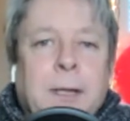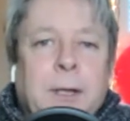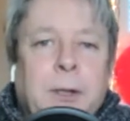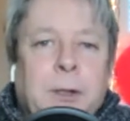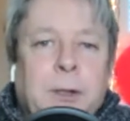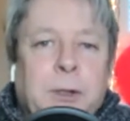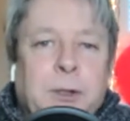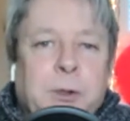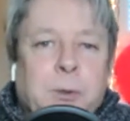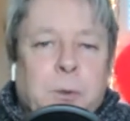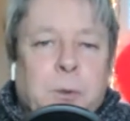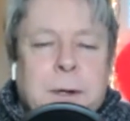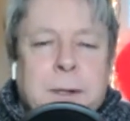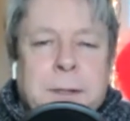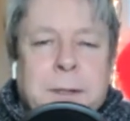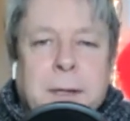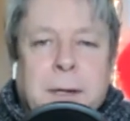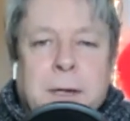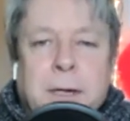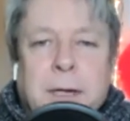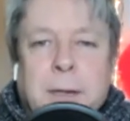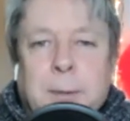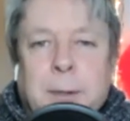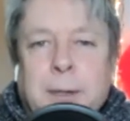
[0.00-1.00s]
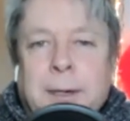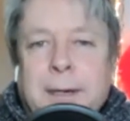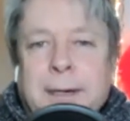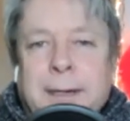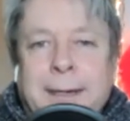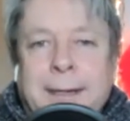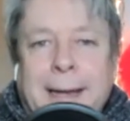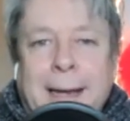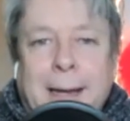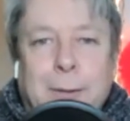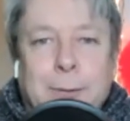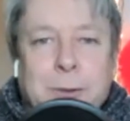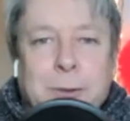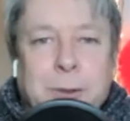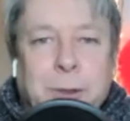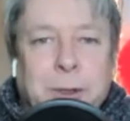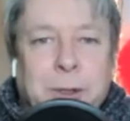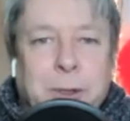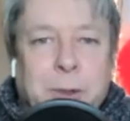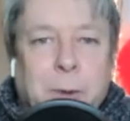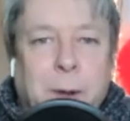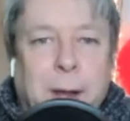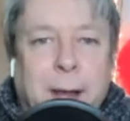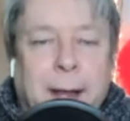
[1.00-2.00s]
do you want to talk about an encounter
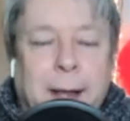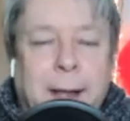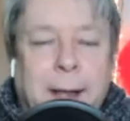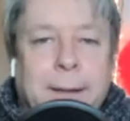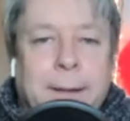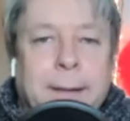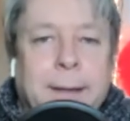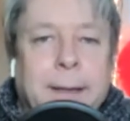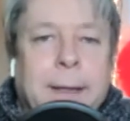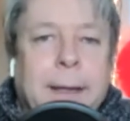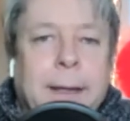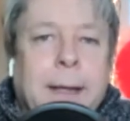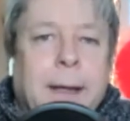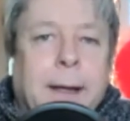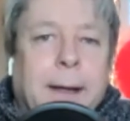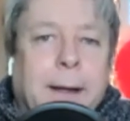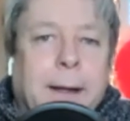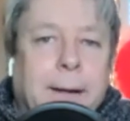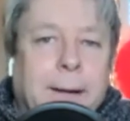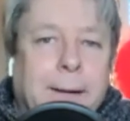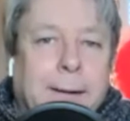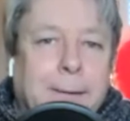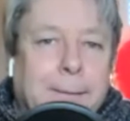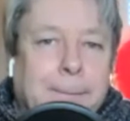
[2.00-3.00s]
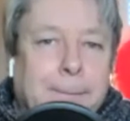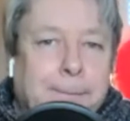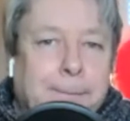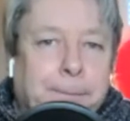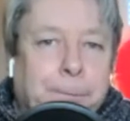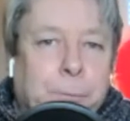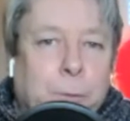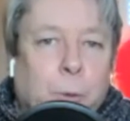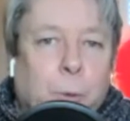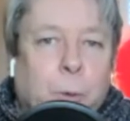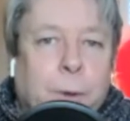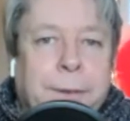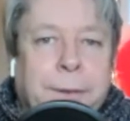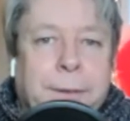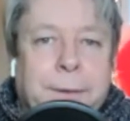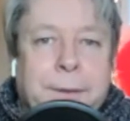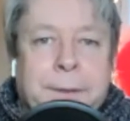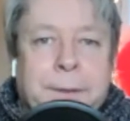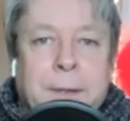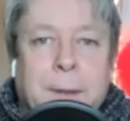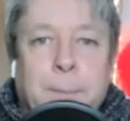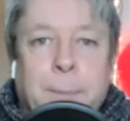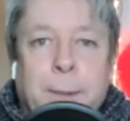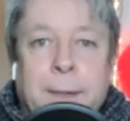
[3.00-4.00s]
you had with
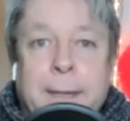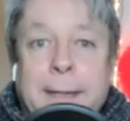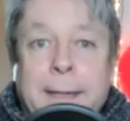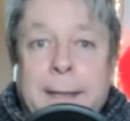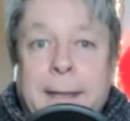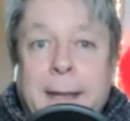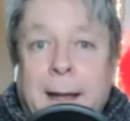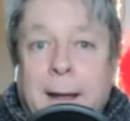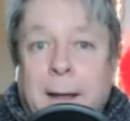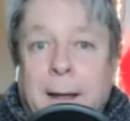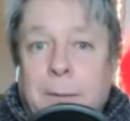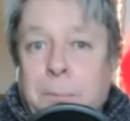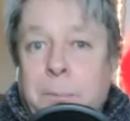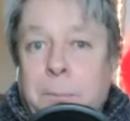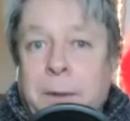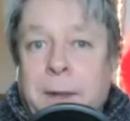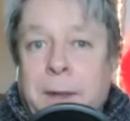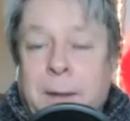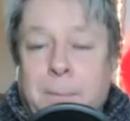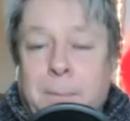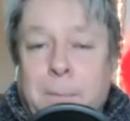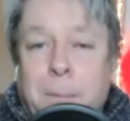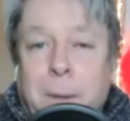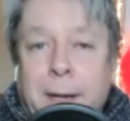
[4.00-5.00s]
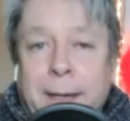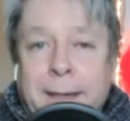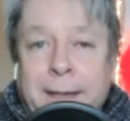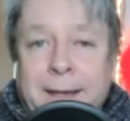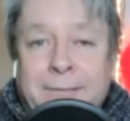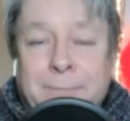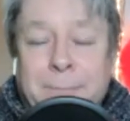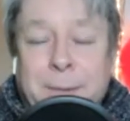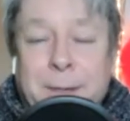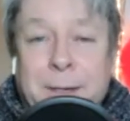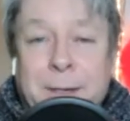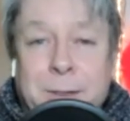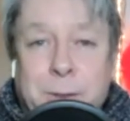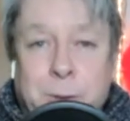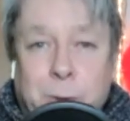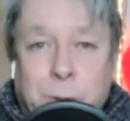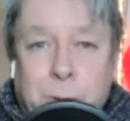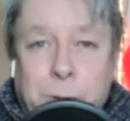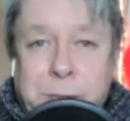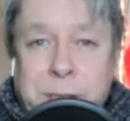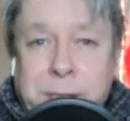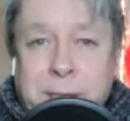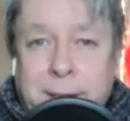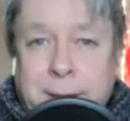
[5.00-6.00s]
somebody that might have been
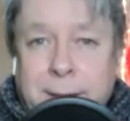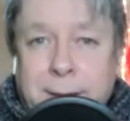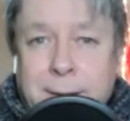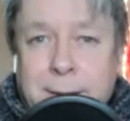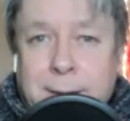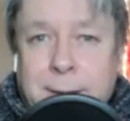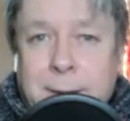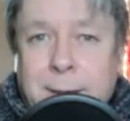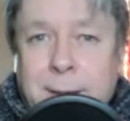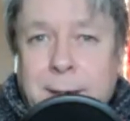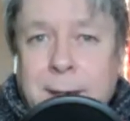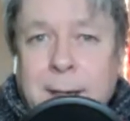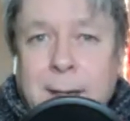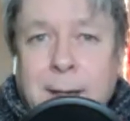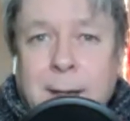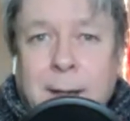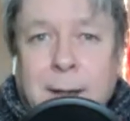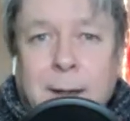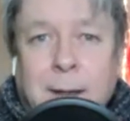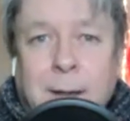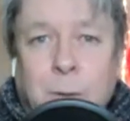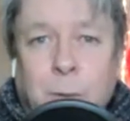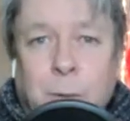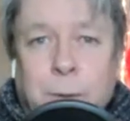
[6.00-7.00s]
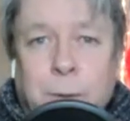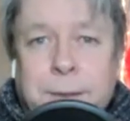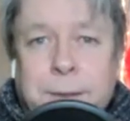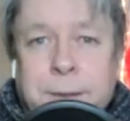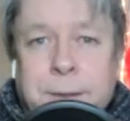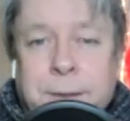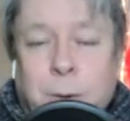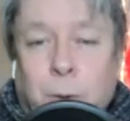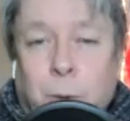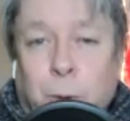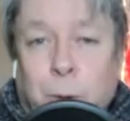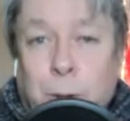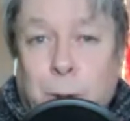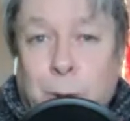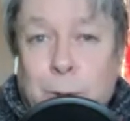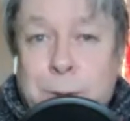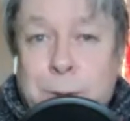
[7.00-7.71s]
associated with this or known